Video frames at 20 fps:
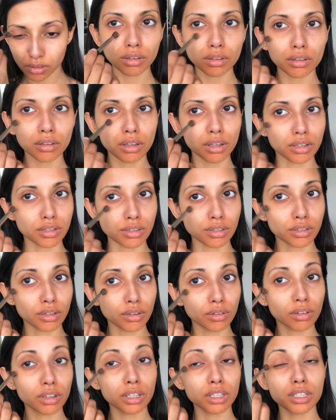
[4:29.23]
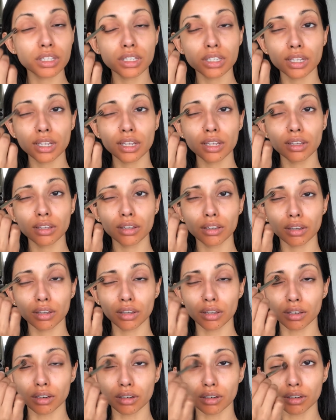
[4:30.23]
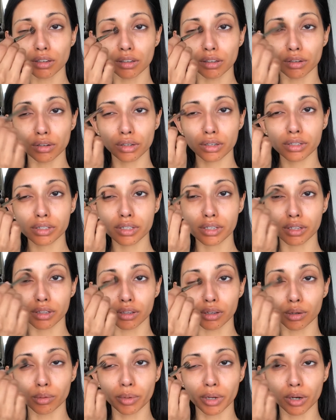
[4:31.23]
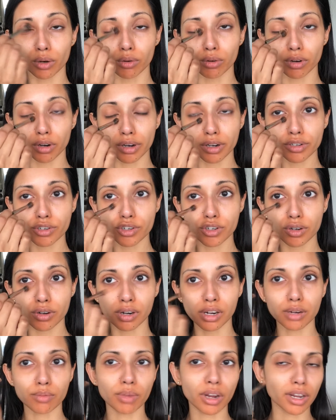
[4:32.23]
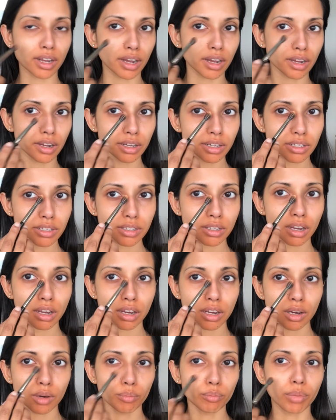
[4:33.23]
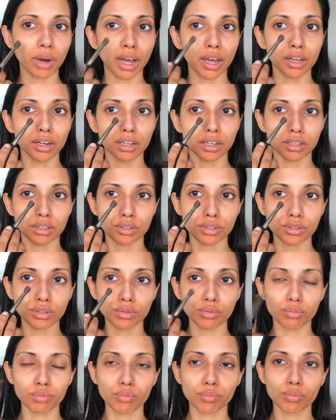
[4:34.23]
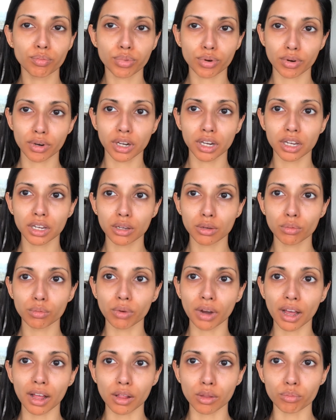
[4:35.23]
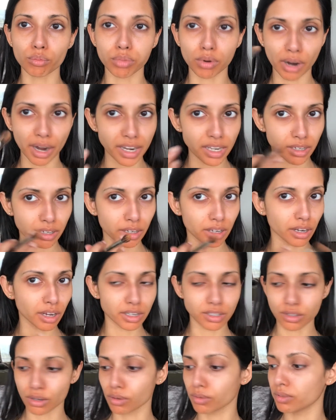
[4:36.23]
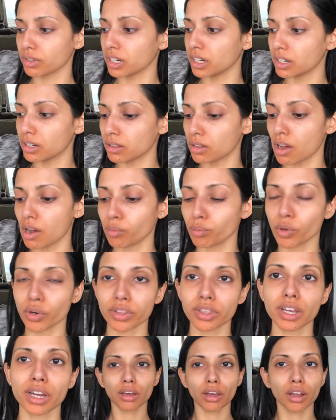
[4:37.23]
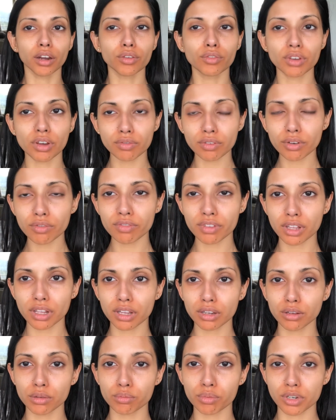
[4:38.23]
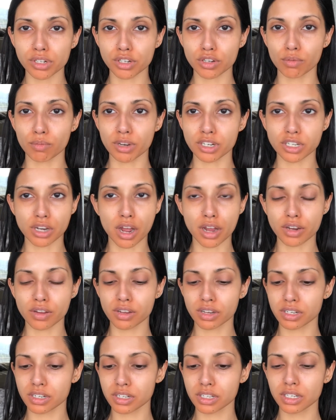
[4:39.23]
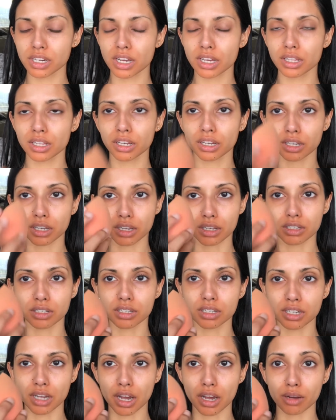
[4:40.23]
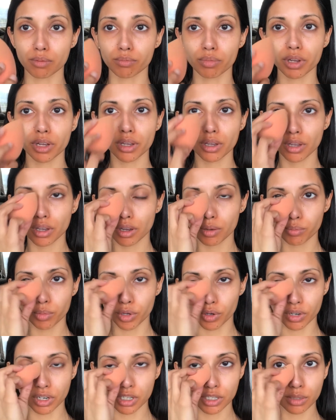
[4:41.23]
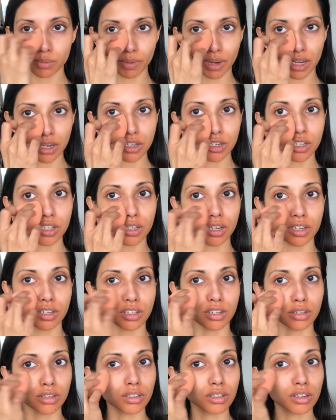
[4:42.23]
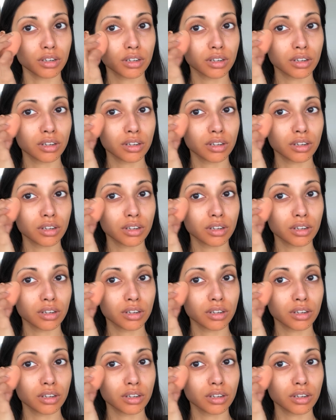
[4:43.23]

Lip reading: Okay, so you can see it looks a little bit orange around my eyes, but it's pretty well brightened, and I don't need a lot more there. And if you ever feel like you put too much on, you can just take like a damp beauty sponge and just